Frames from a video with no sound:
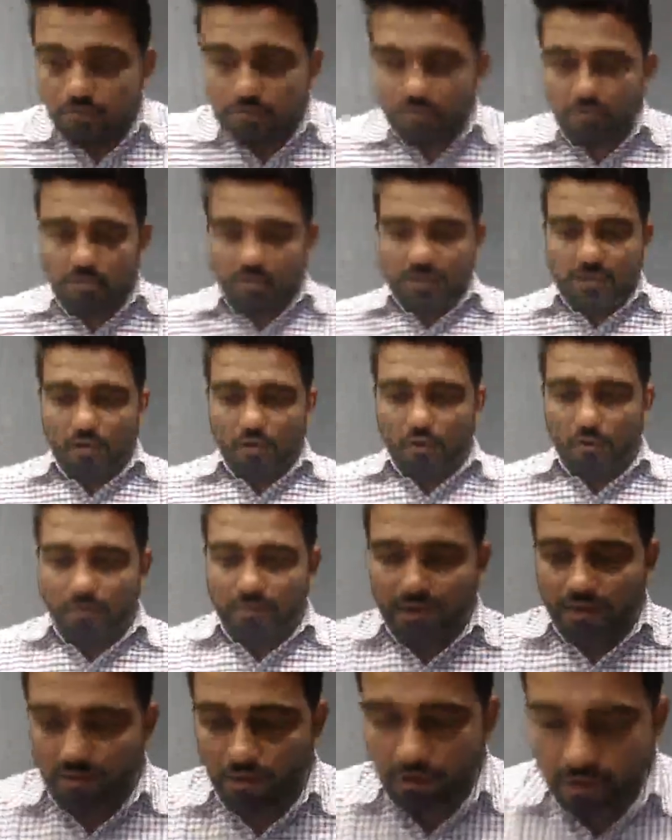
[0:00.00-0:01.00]
so i hope
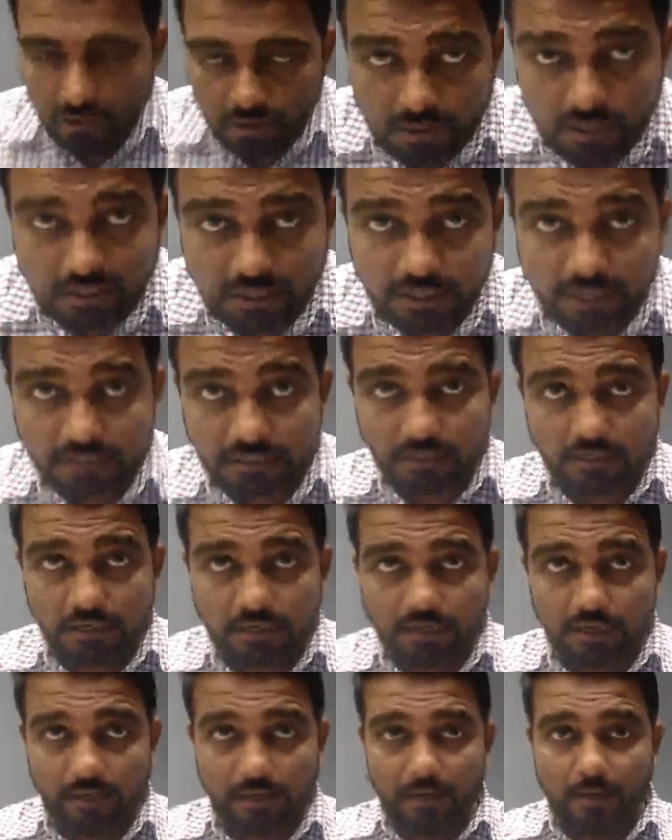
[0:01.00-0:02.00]
that you are using this
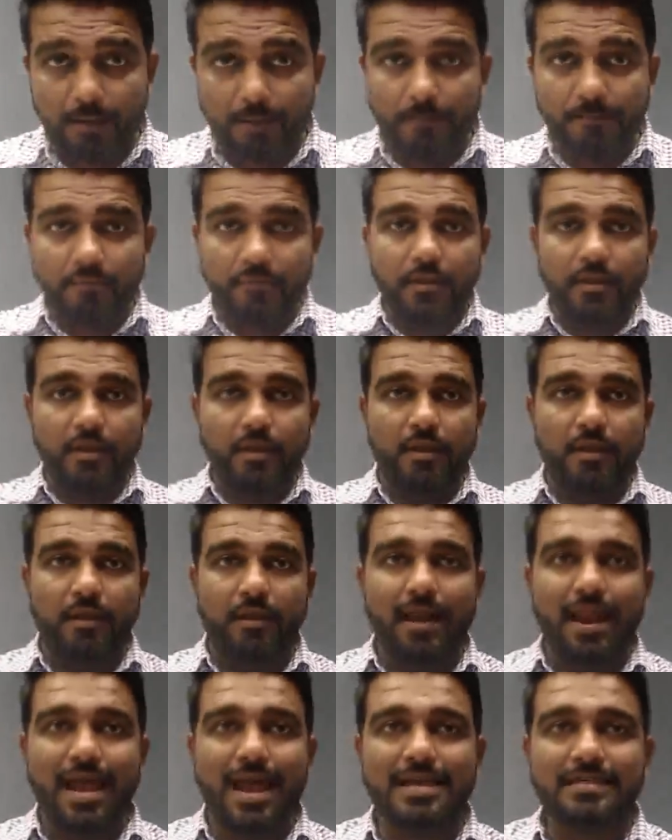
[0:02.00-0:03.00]
uh, uh,
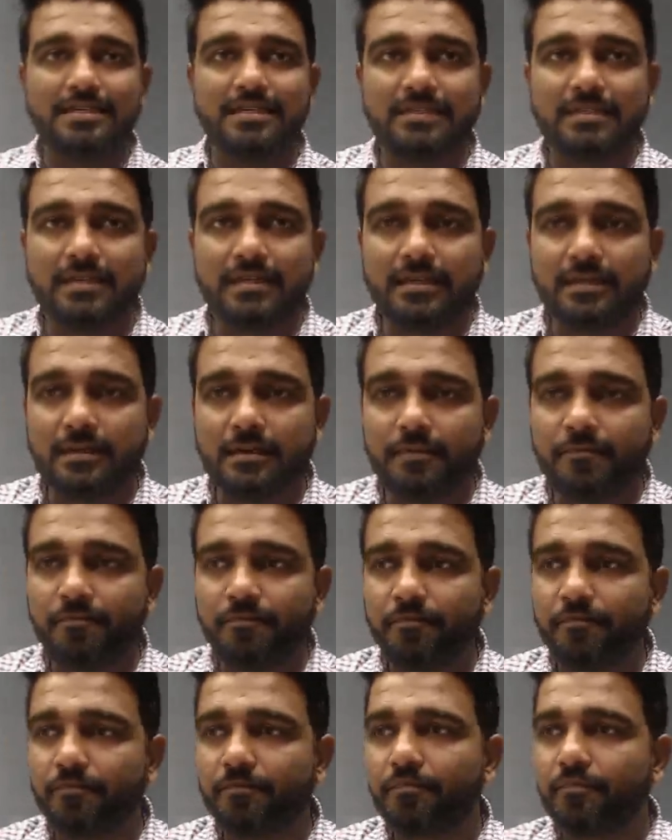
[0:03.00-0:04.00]
class it's a
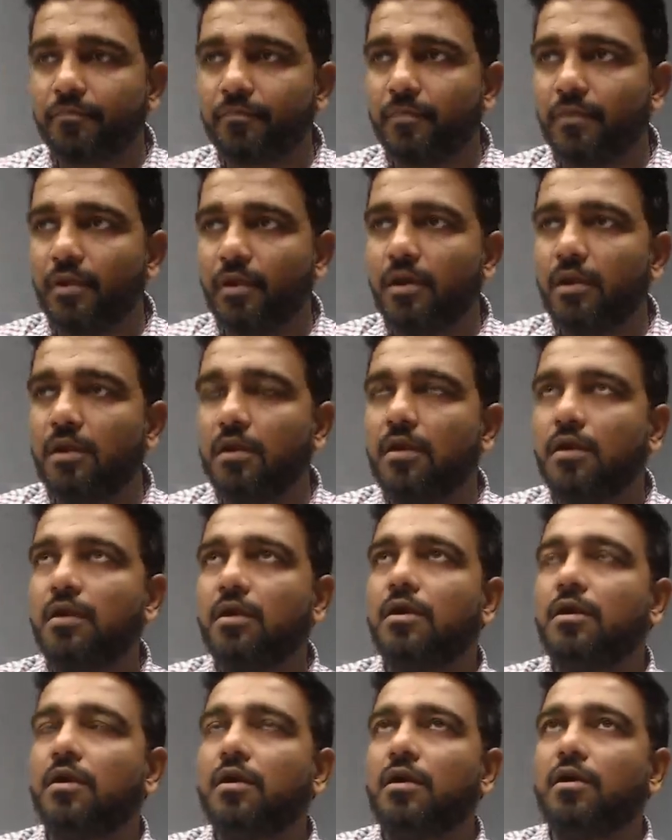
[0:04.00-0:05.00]

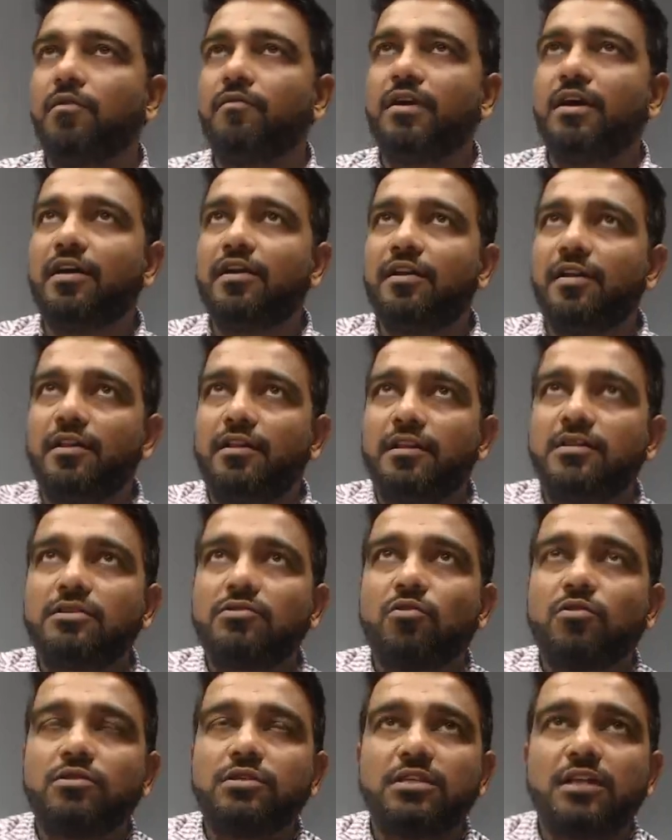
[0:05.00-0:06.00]
we are this
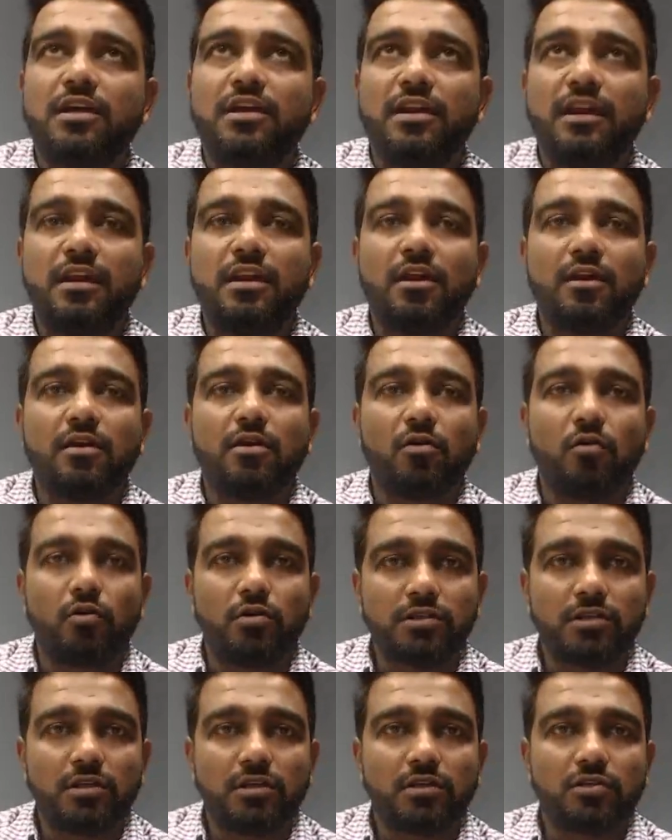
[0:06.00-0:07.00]
course is a rerun course
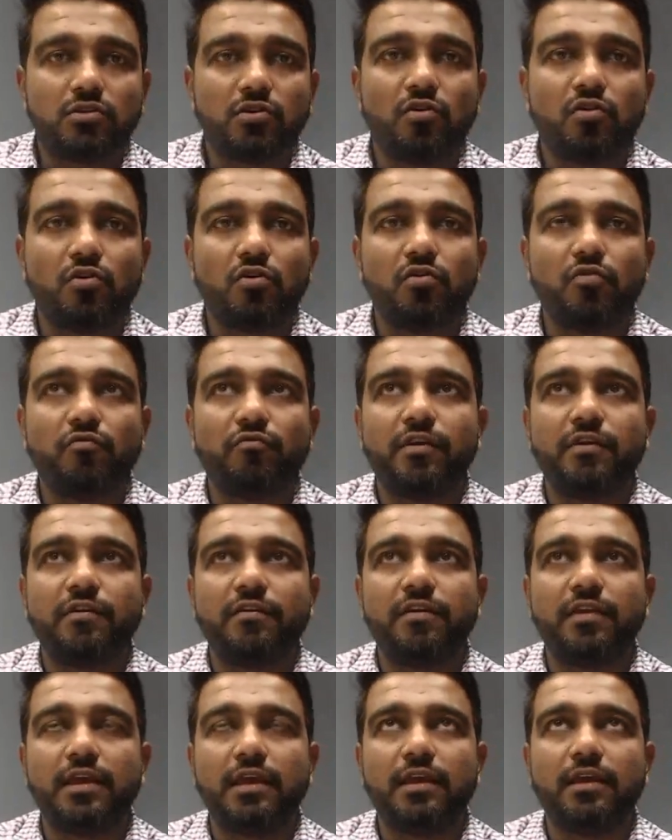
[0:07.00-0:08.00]
so
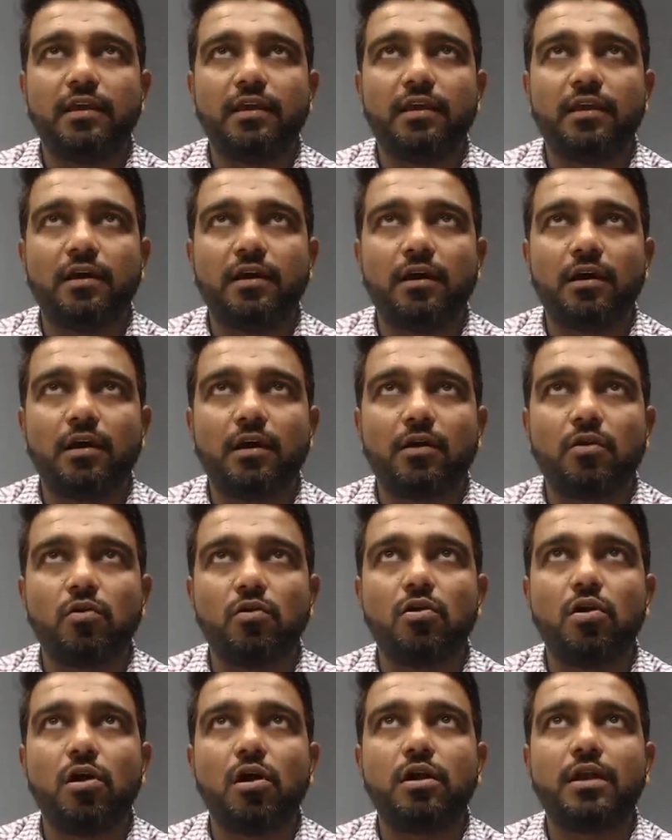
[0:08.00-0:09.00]
we uh, could
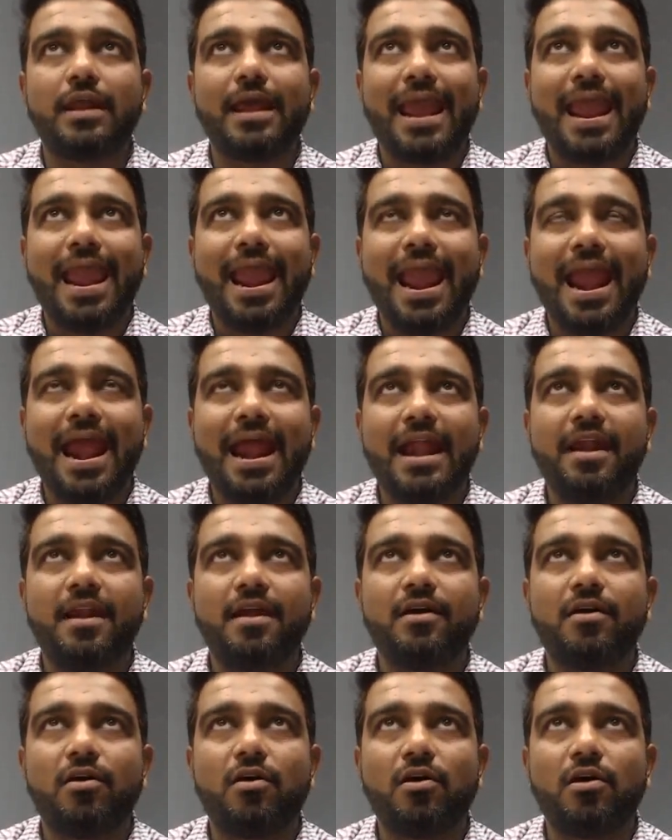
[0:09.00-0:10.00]
not add
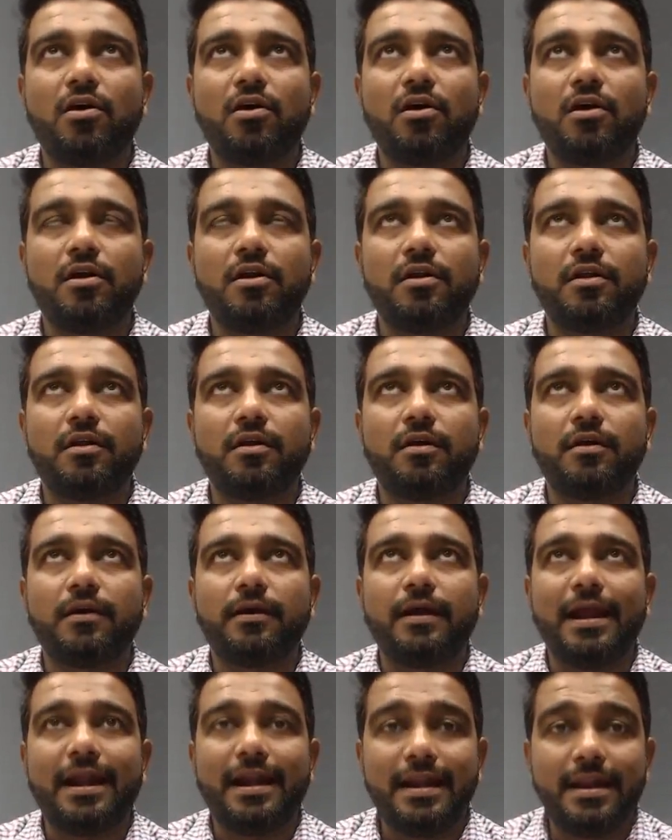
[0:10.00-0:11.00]
or
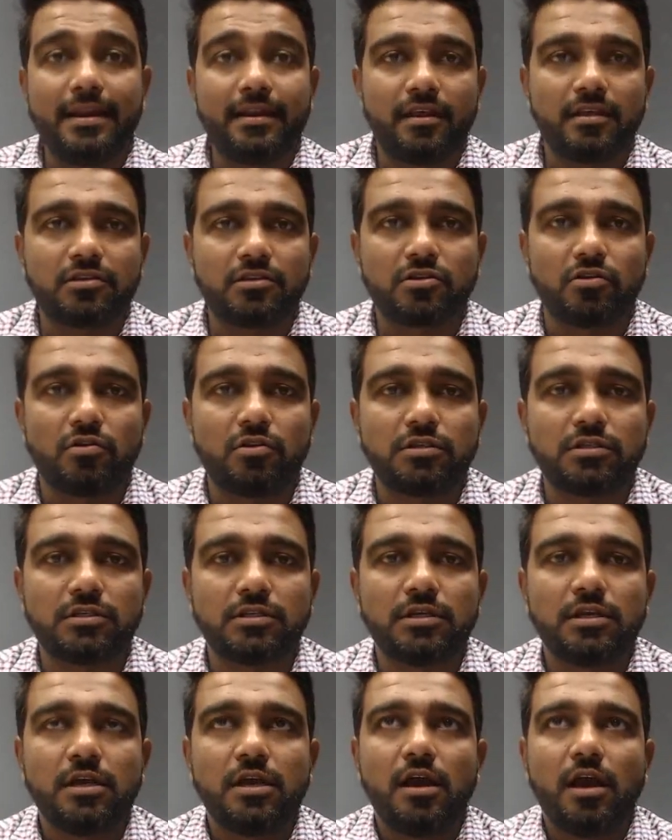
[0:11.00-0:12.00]
edit this course
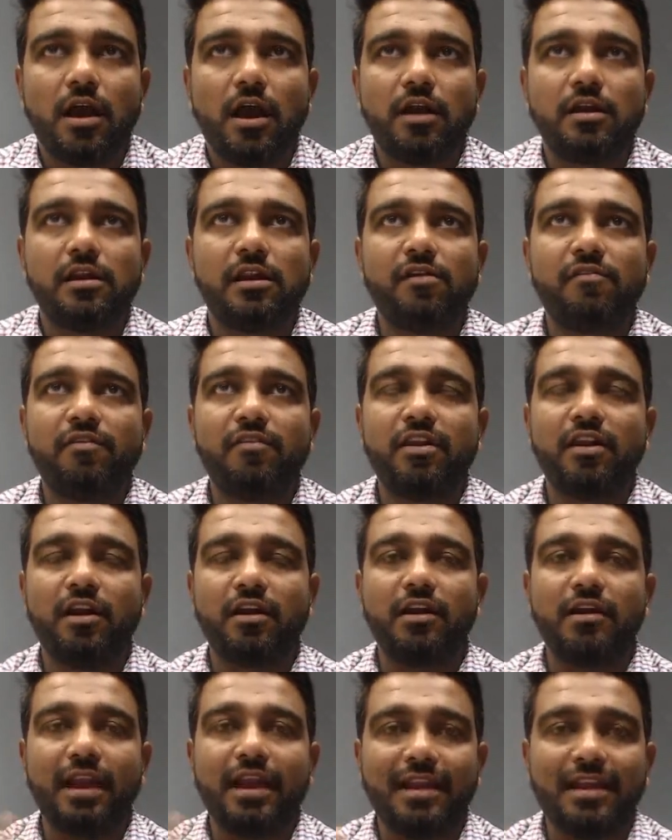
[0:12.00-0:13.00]
until we run
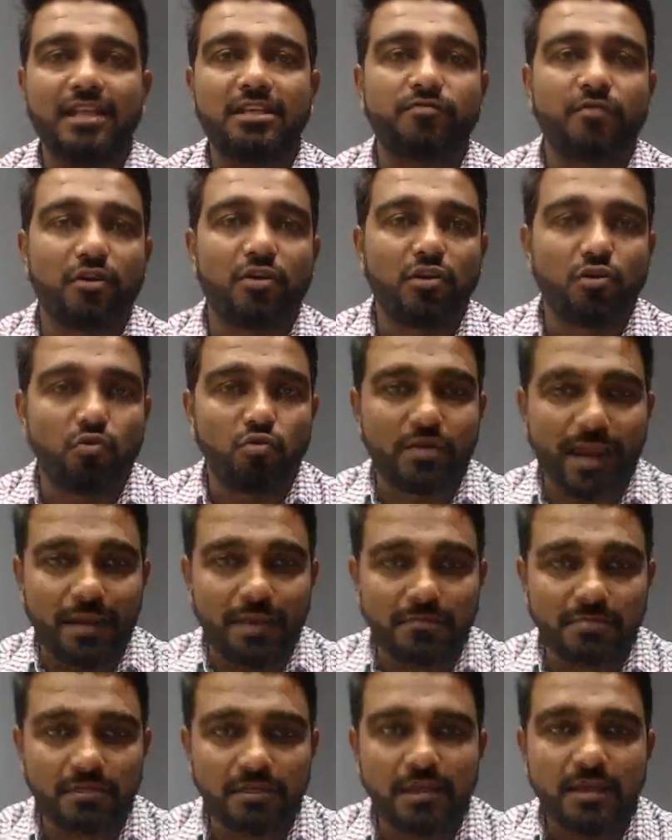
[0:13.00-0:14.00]
it at least for two
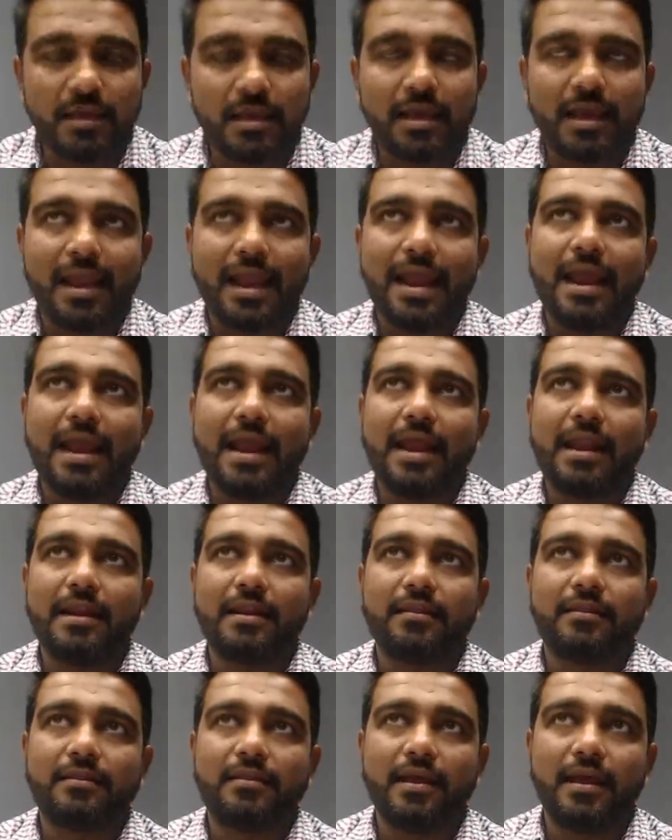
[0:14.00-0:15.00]
times and
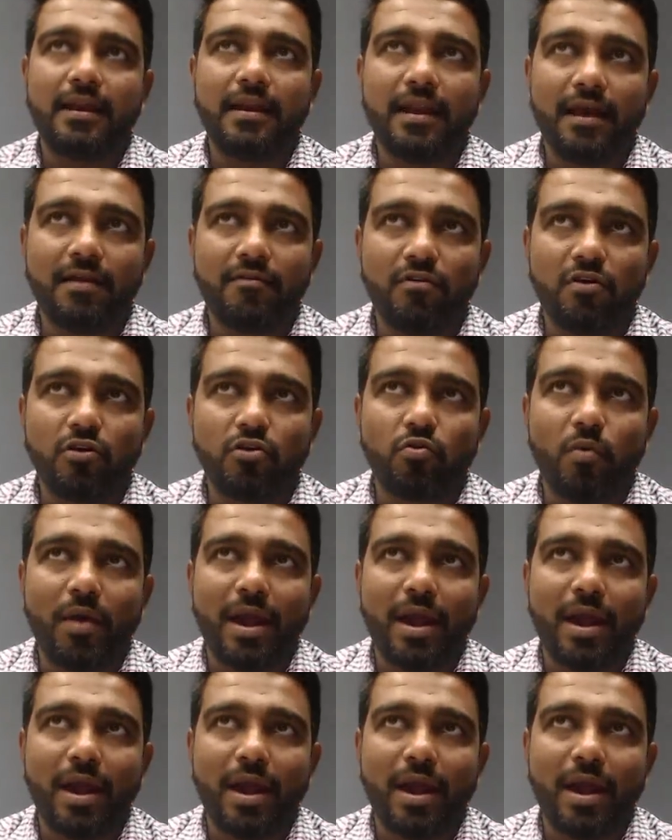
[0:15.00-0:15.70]
then I want to